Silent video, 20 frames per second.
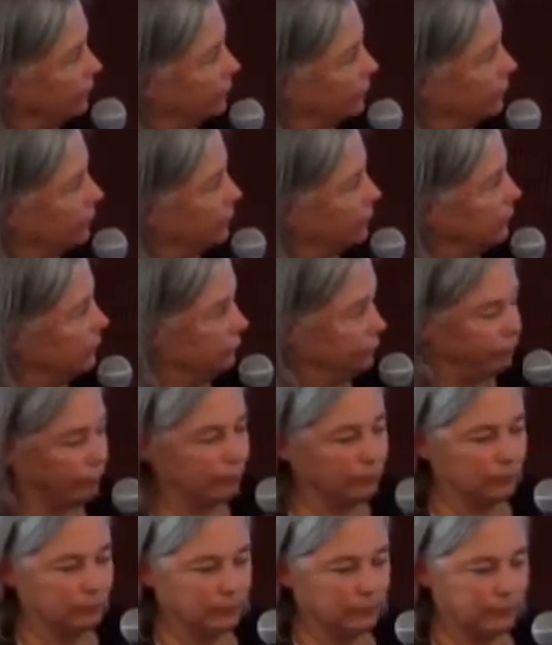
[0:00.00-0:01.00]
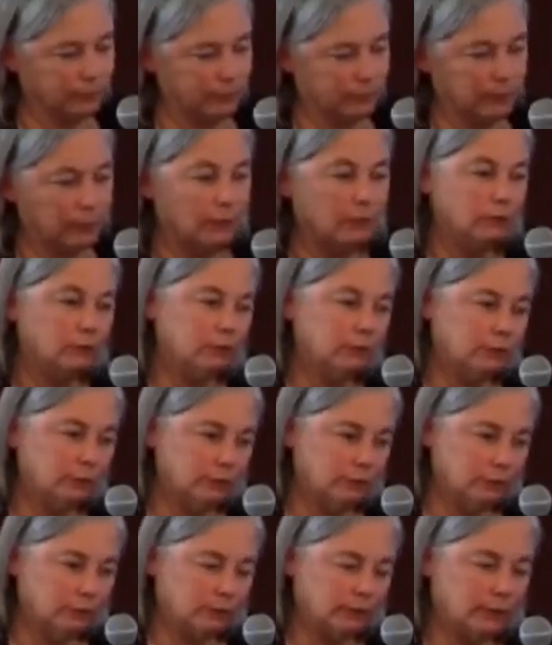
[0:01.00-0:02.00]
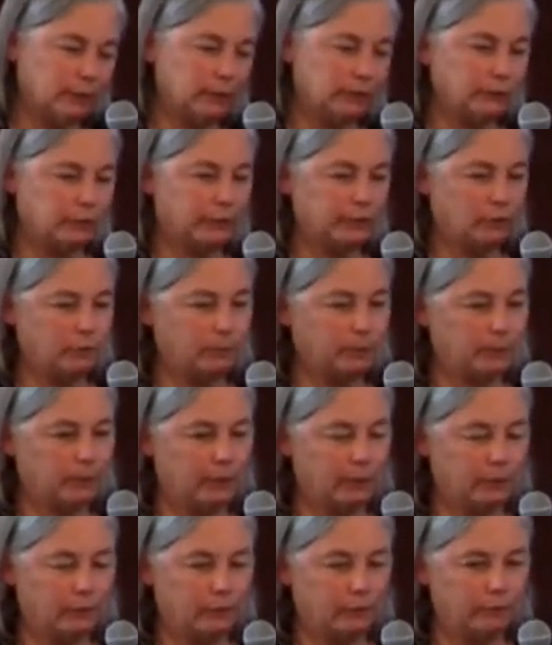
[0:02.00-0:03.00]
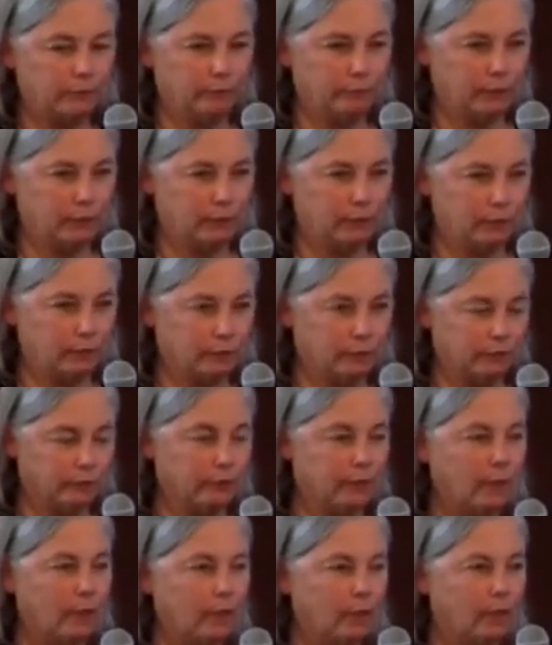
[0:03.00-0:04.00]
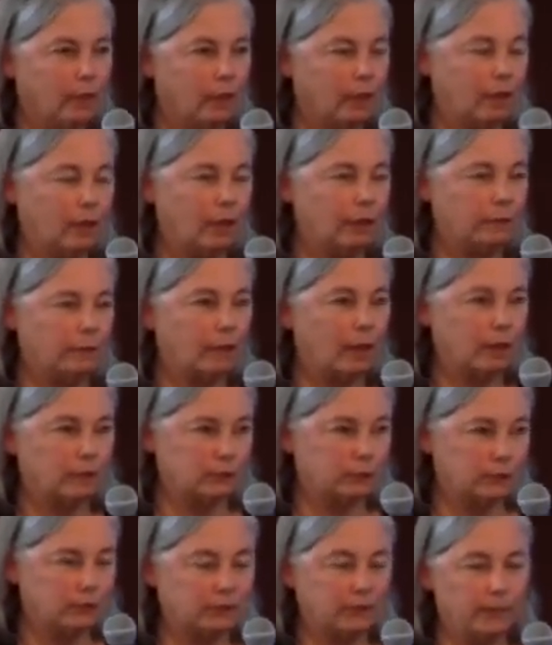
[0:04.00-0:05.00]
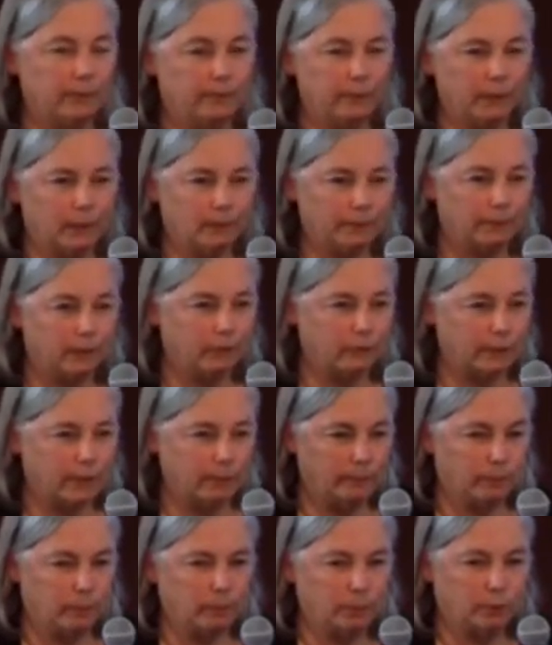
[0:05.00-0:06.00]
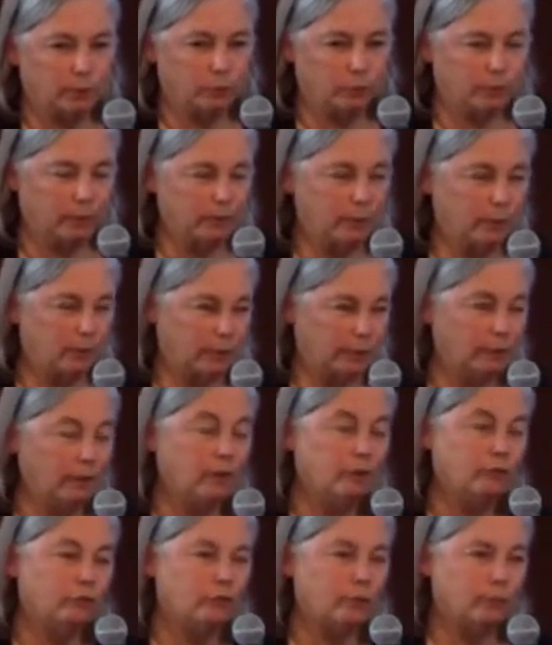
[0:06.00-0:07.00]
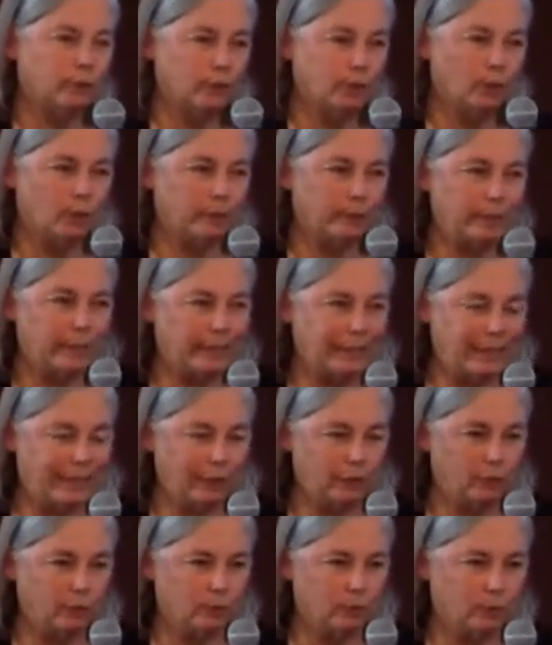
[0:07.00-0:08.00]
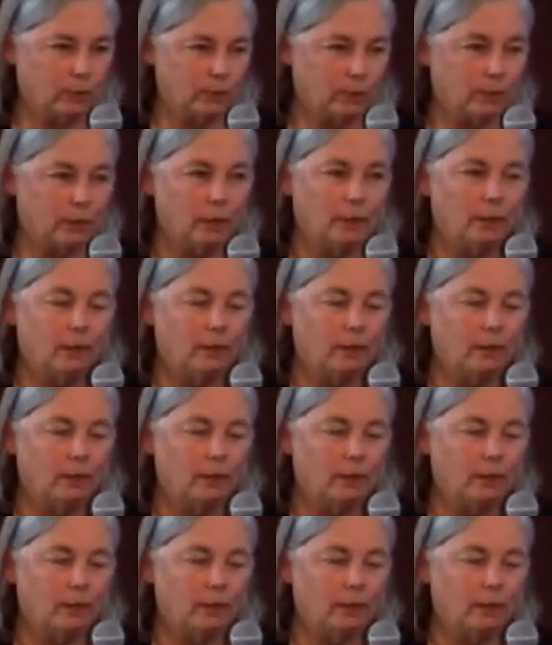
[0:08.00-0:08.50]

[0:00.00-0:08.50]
alternative fuels to use in our transportation vehicles, not just keeping up the same approach we are. So we know they can do it.